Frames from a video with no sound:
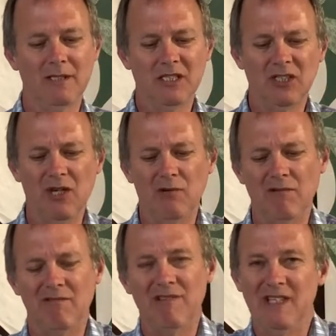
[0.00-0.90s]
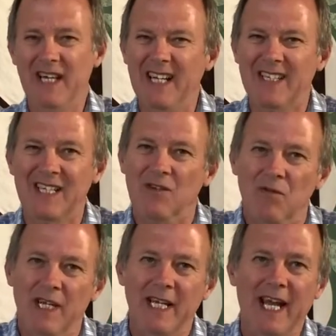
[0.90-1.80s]
So that didn't
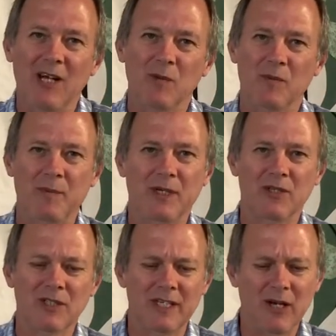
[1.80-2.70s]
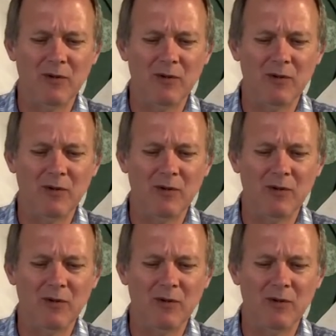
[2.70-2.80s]
really help, because I don't